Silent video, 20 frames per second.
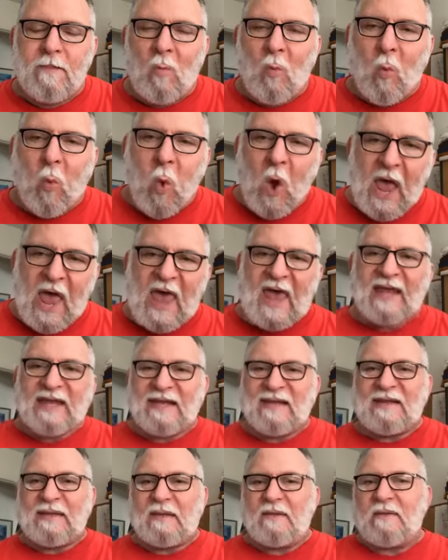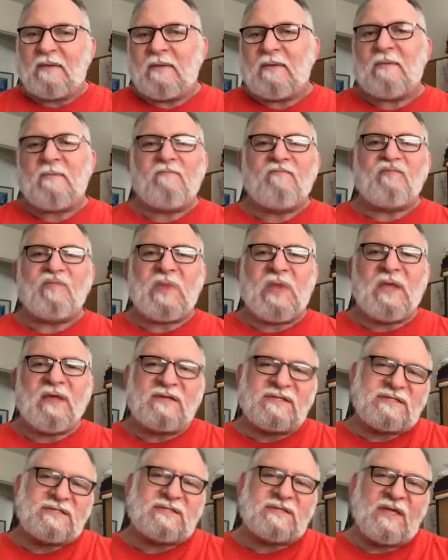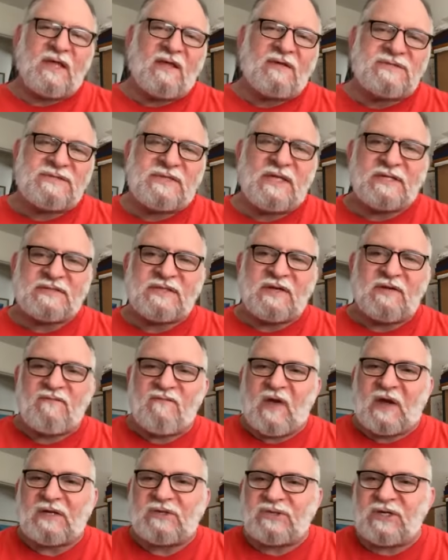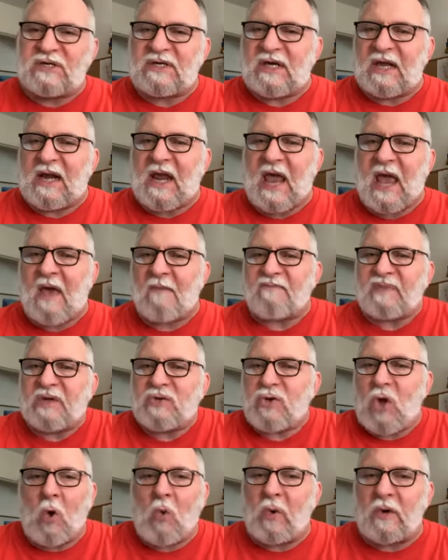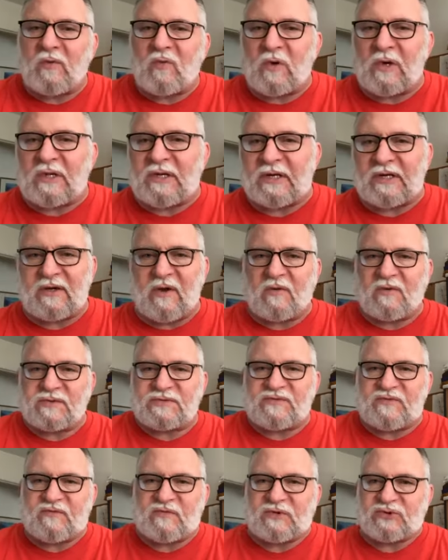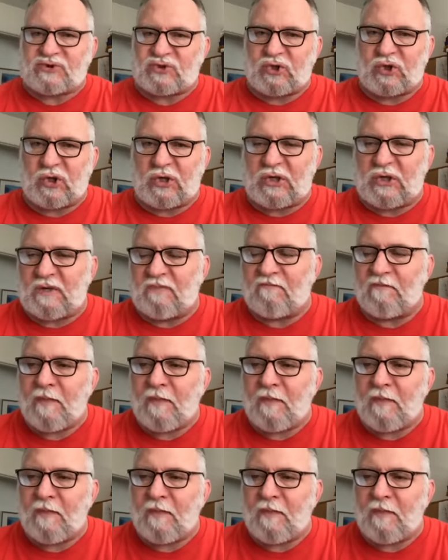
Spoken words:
when is this invasion going to happen? No one really knows for sure.